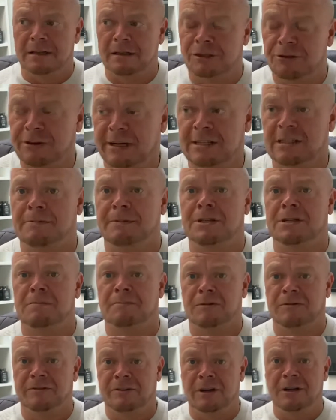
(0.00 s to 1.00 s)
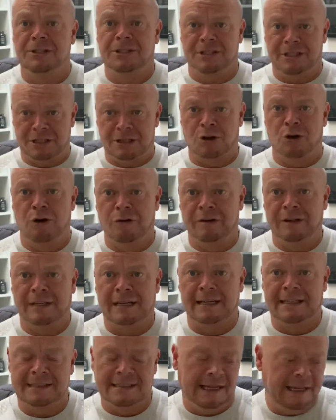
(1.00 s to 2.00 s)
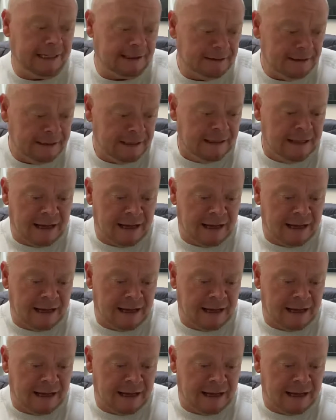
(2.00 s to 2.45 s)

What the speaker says: transmissible version, this COVID-19.